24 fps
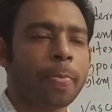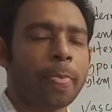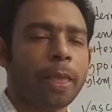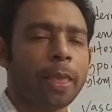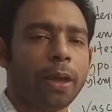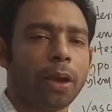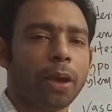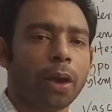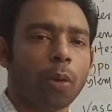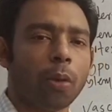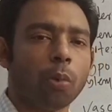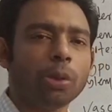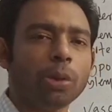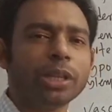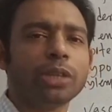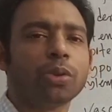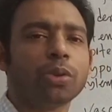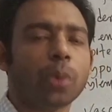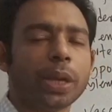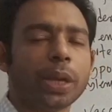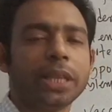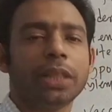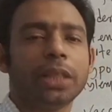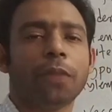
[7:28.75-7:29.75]
with
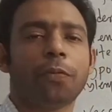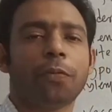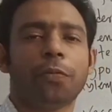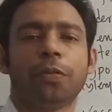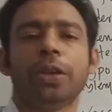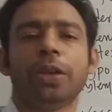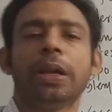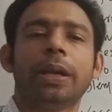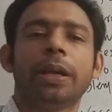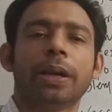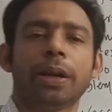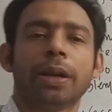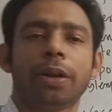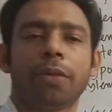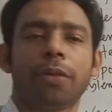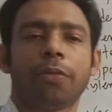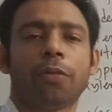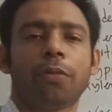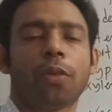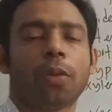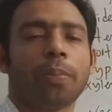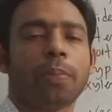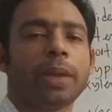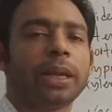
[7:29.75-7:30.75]
drawing the figure
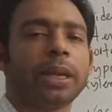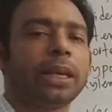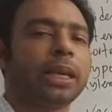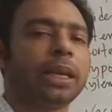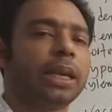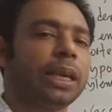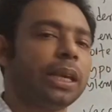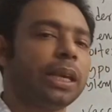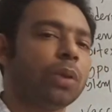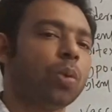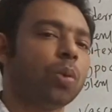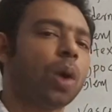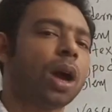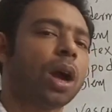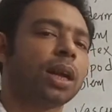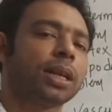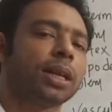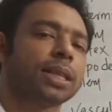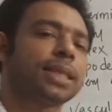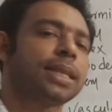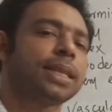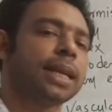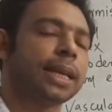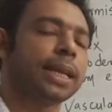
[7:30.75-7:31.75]
for make you
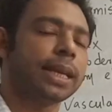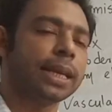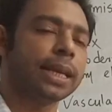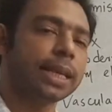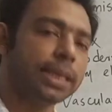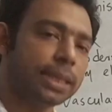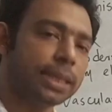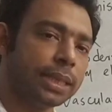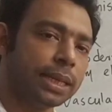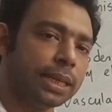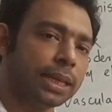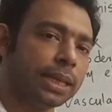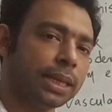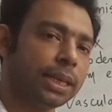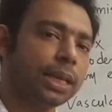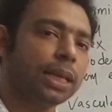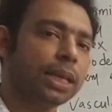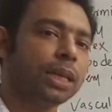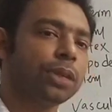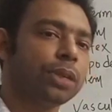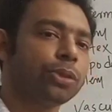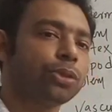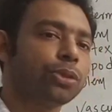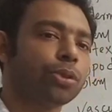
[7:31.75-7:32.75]
understand easily.
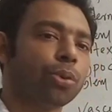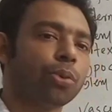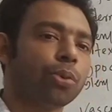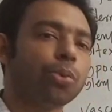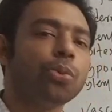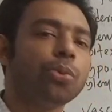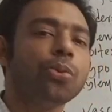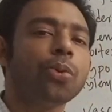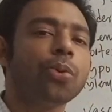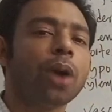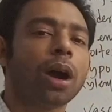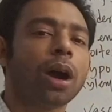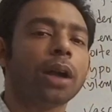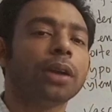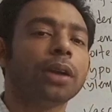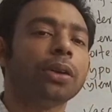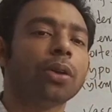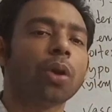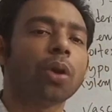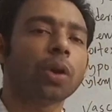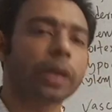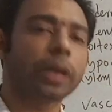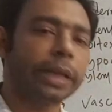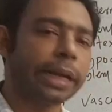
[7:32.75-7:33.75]
So who are
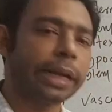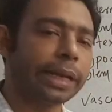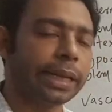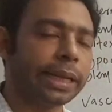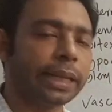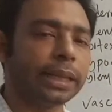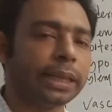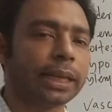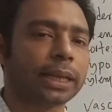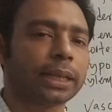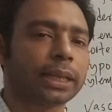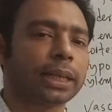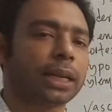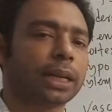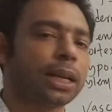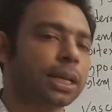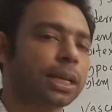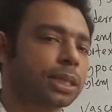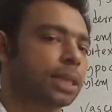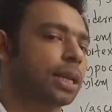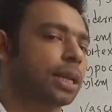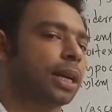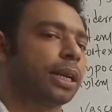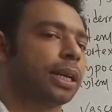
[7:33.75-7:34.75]
not getting that
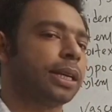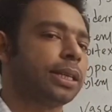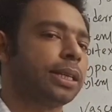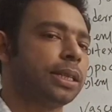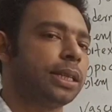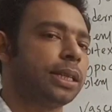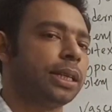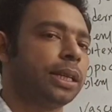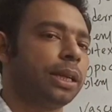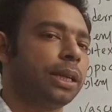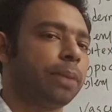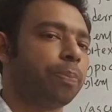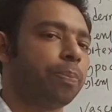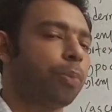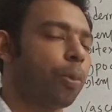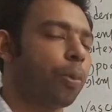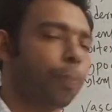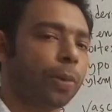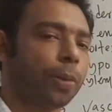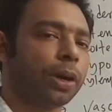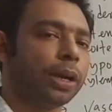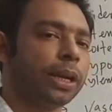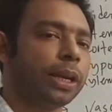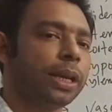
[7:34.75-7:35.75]
class connectingly
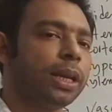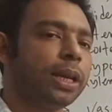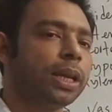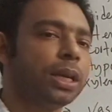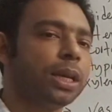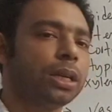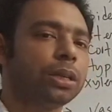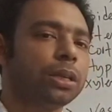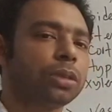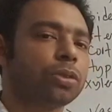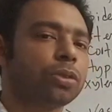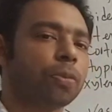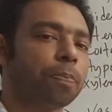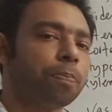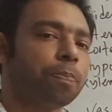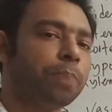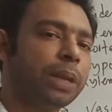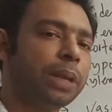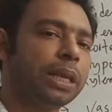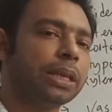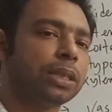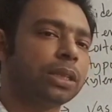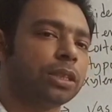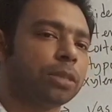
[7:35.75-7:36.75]
properly, so
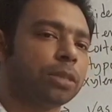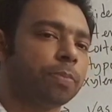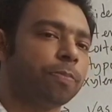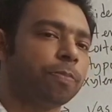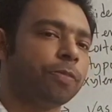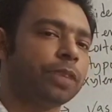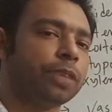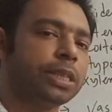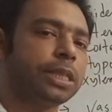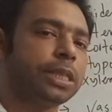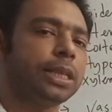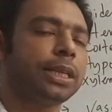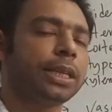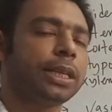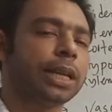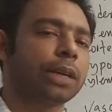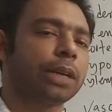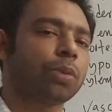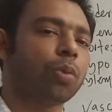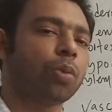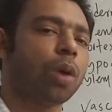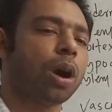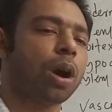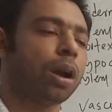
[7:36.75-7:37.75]
please visit
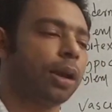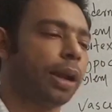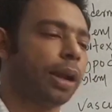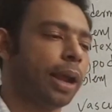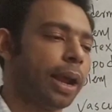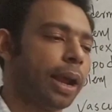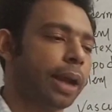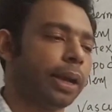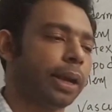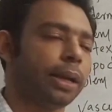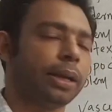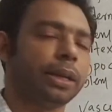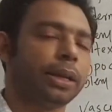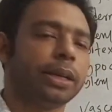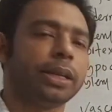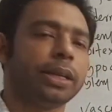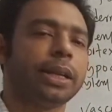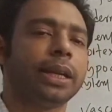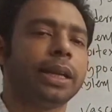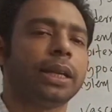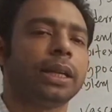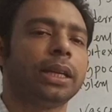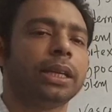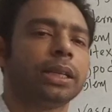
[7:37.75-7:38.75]
that one and
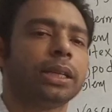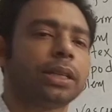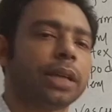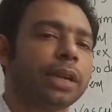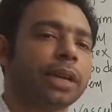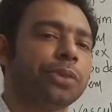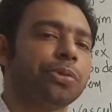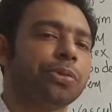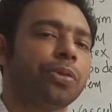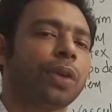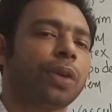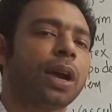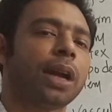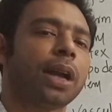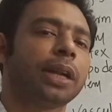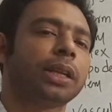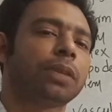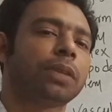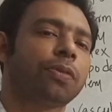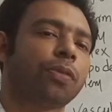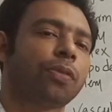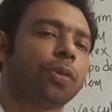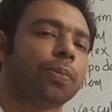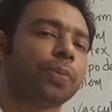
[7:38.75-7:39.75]
directly try to
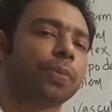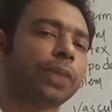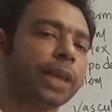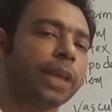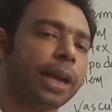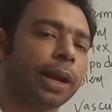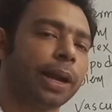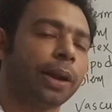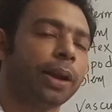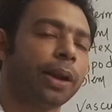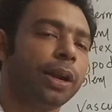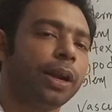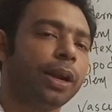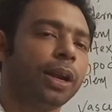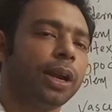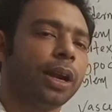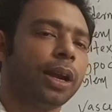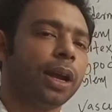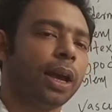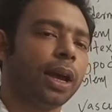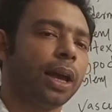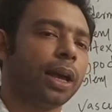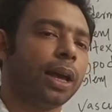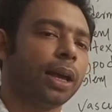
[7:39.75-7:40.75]
connect from there.
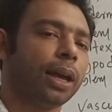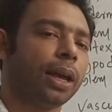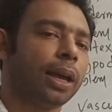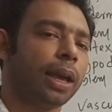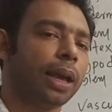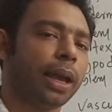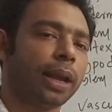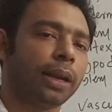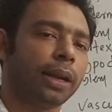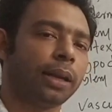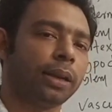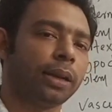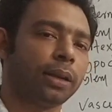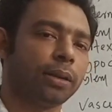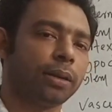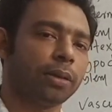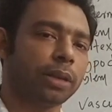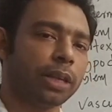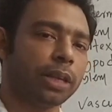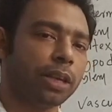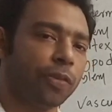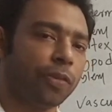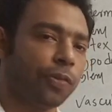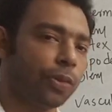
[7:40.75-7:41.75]
And
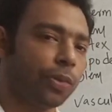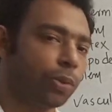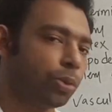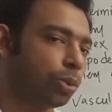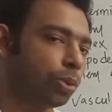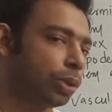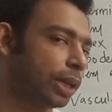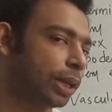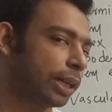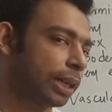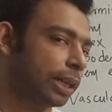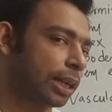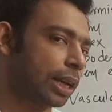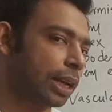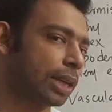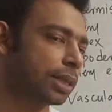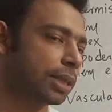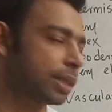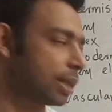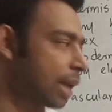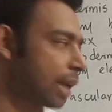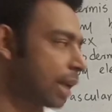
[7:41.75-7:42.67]
if you do that class,